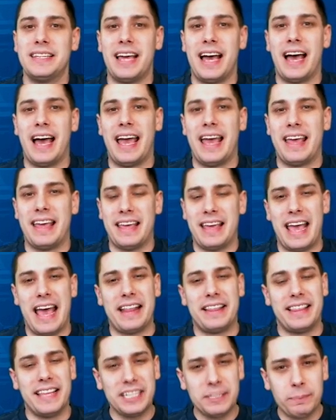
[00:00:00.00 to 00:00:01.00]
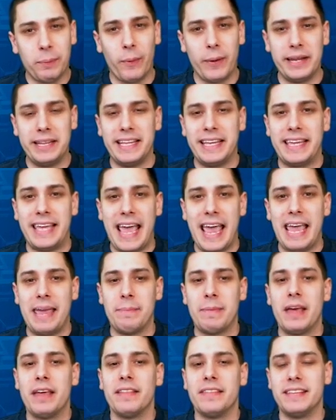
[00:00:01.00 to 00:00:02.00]
uh, at this point in the
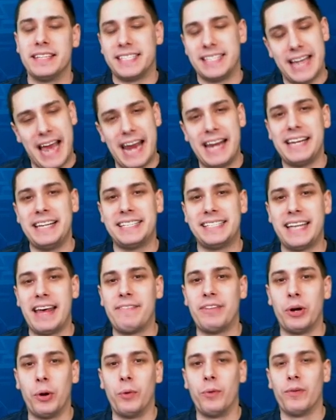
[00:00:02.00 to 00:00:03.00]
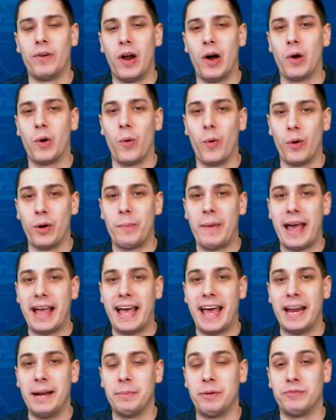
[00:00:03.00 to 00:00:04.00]
game, this 97 overall
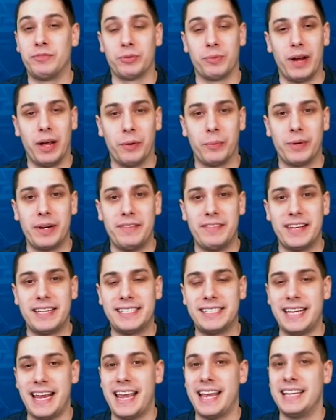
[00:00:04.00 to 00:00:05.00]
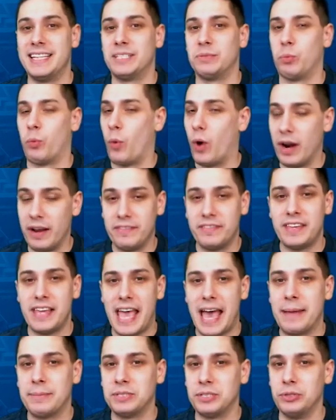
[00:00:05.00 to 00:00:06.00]
cornerback item of Darrelle Revis is one of
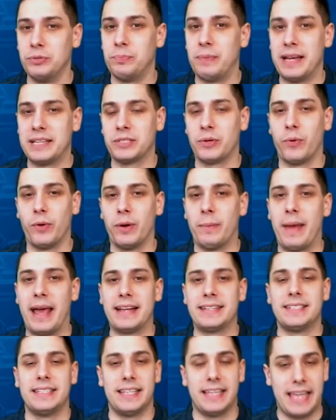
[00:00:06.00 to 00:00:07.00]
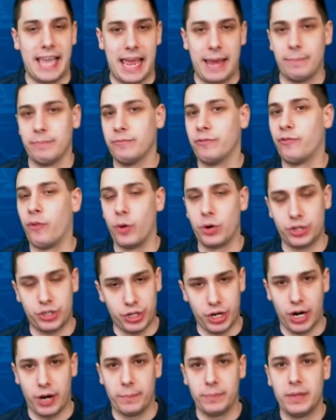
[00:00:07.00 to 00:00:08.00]
the absolute best cornerbacks in the game, for
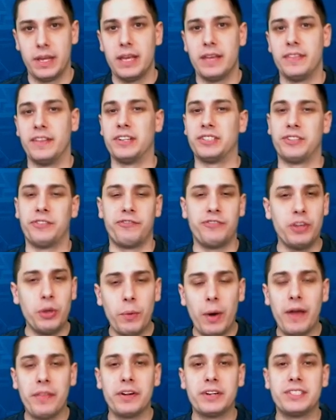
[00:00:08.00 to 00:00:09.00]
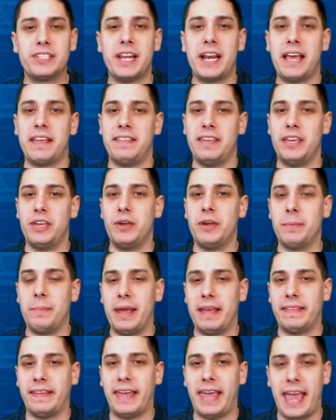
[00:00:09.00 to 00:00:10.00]
sure. There's a few others that I think you could
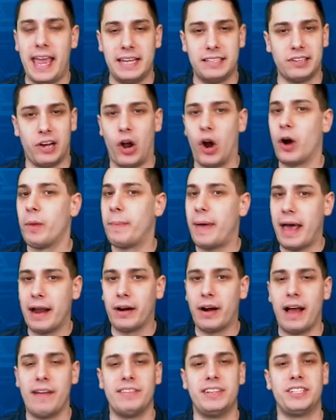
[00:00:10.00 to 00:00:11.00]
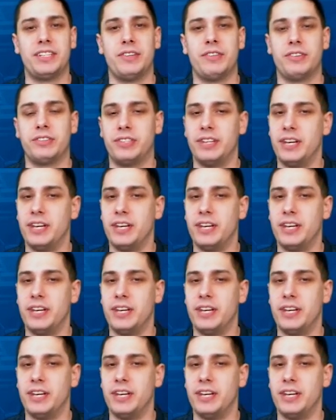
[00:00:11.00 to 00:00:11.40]
make the case are better. Obviously, there's